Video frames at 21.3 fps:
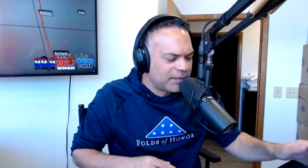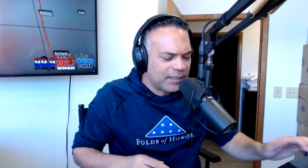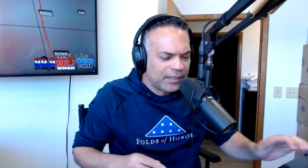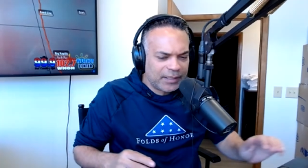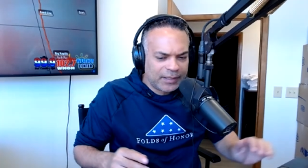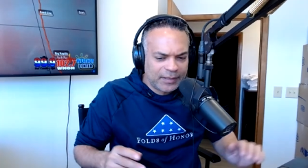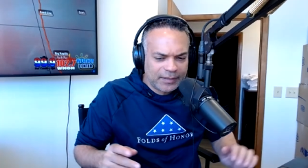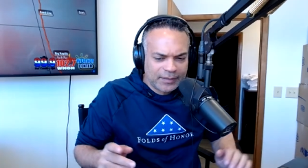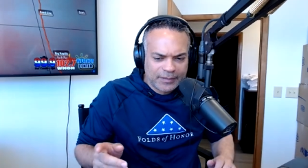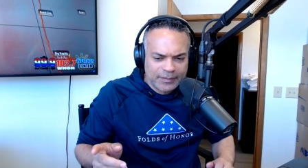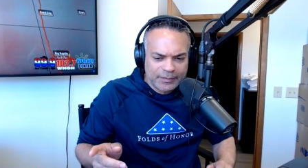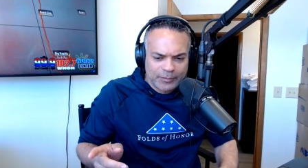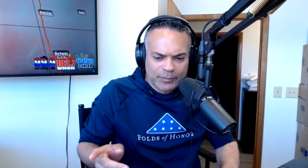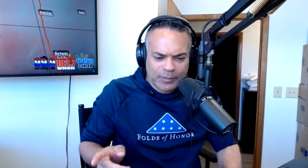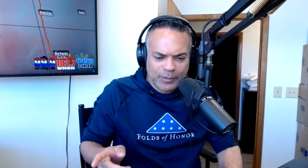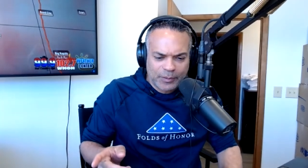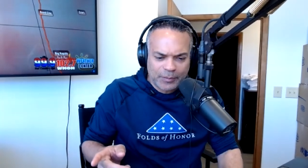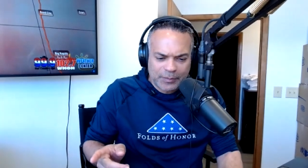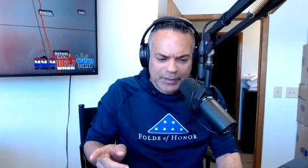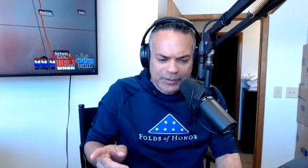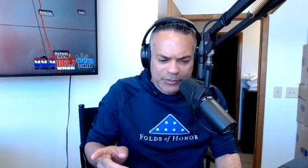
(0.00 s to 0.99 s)

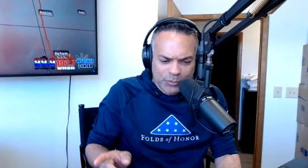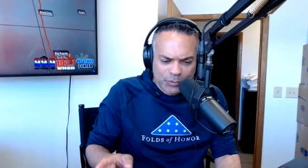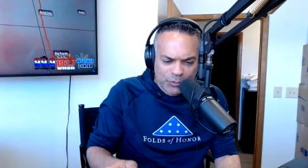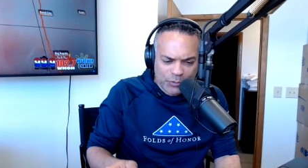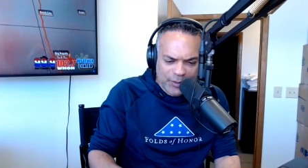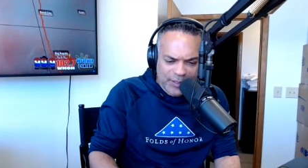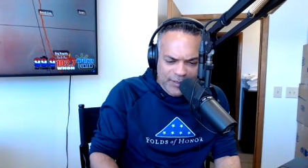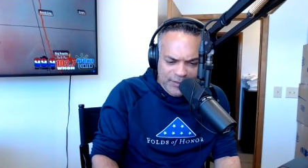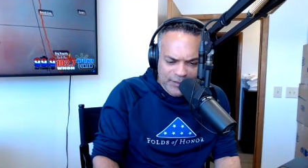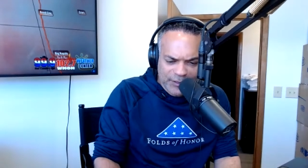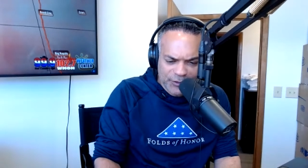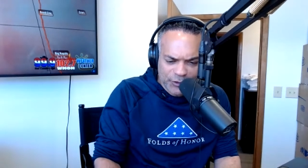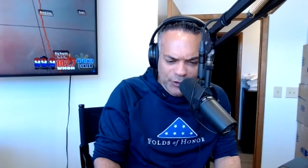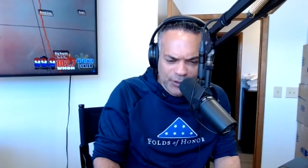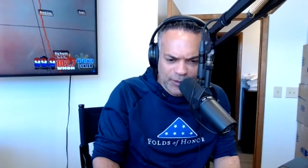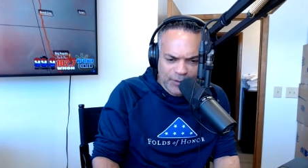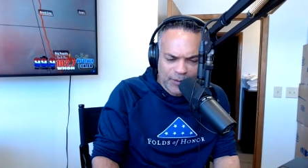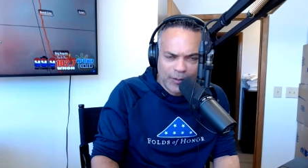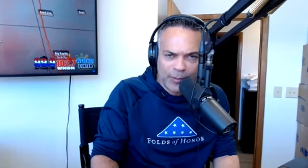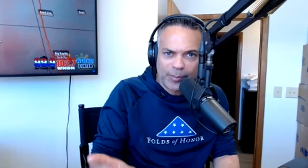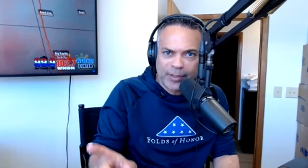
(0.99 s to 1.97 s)
as we
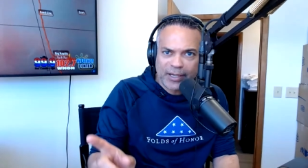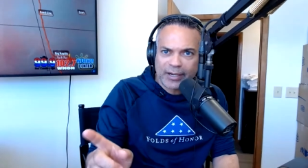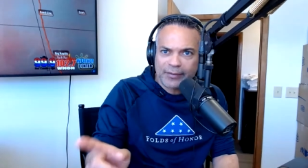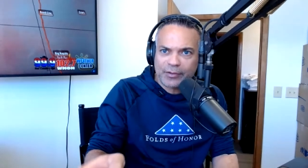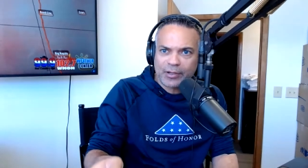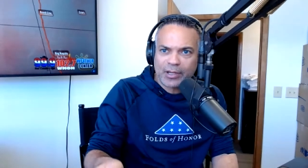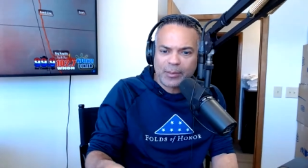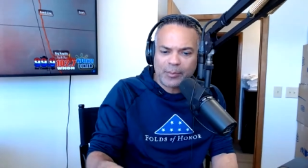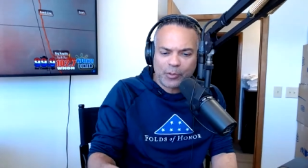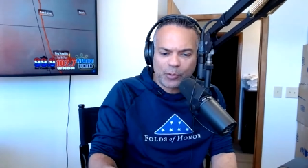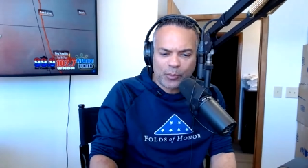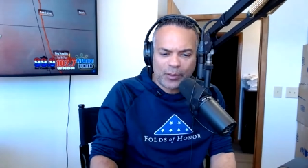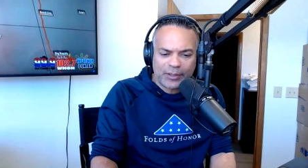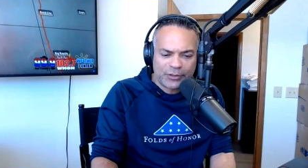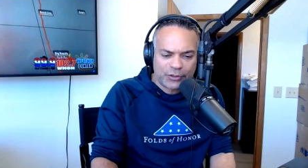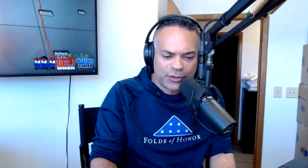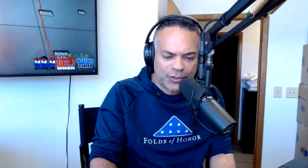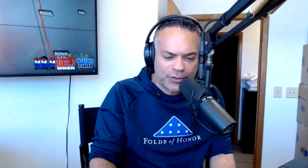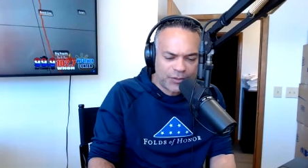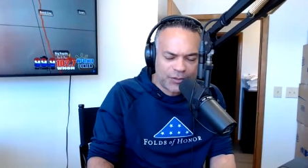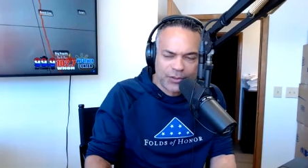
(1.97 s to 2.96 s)
transition a little bit, I have a couple
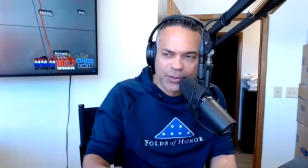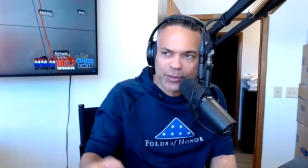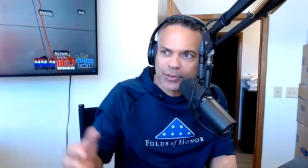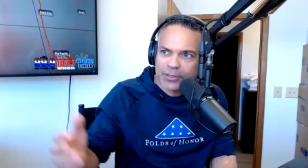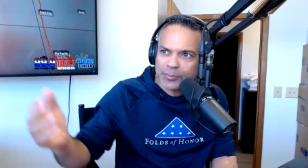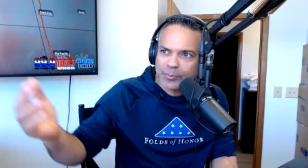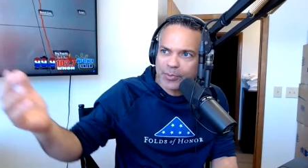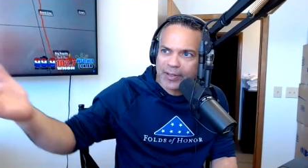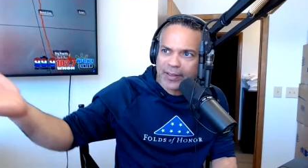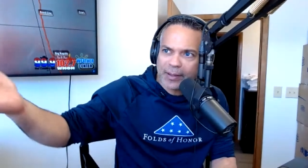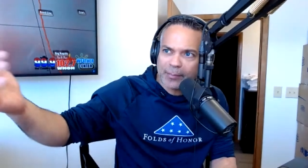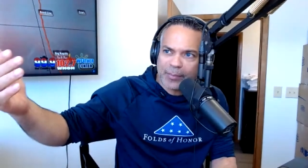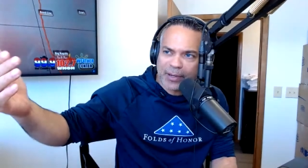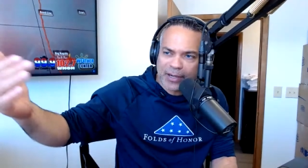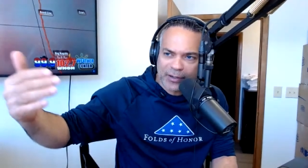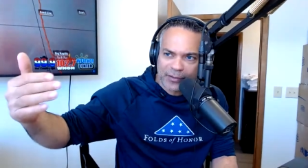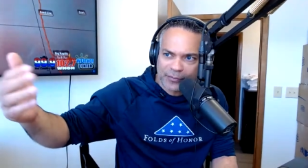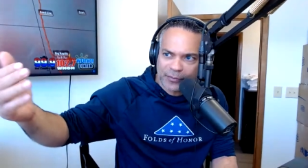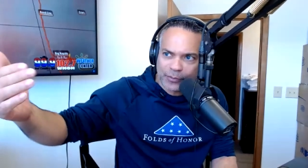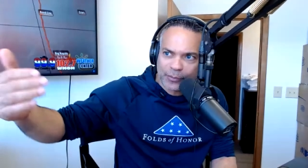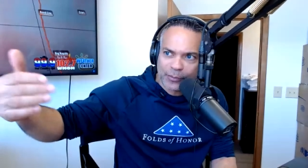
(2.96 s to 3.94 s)
questions. So let's bring that
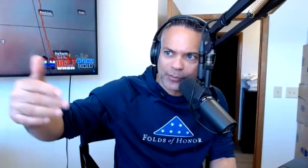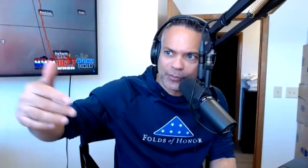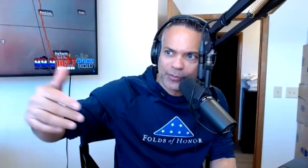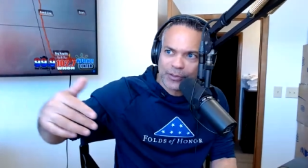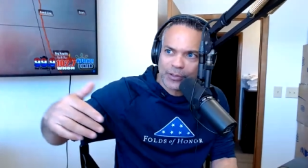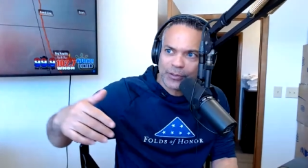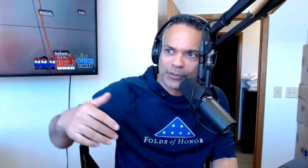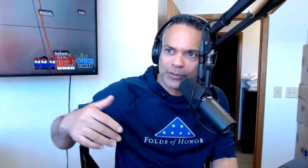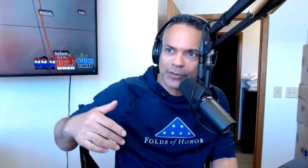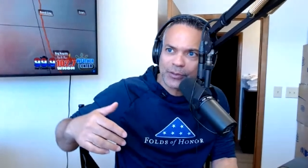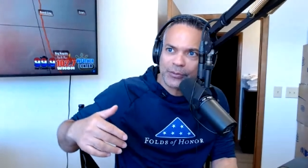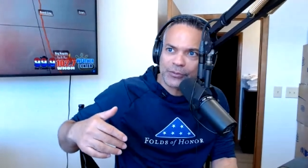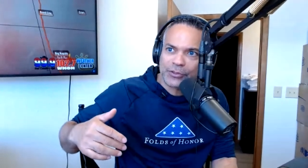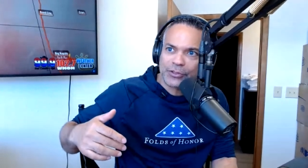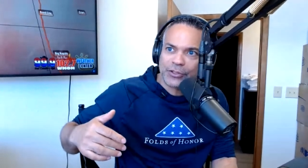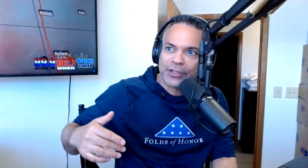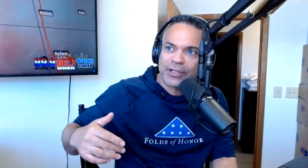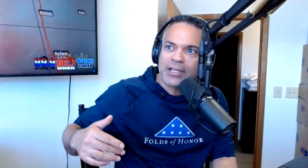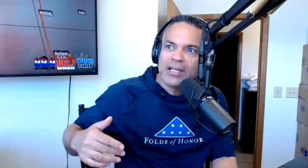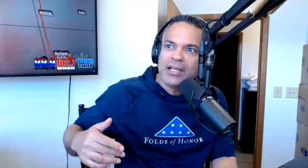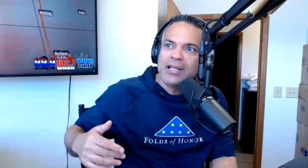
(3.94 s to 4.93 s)
microphone over close
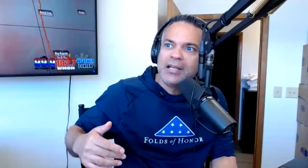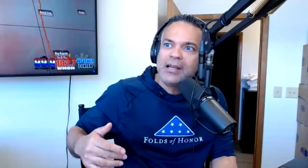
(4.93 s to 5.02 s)
to you.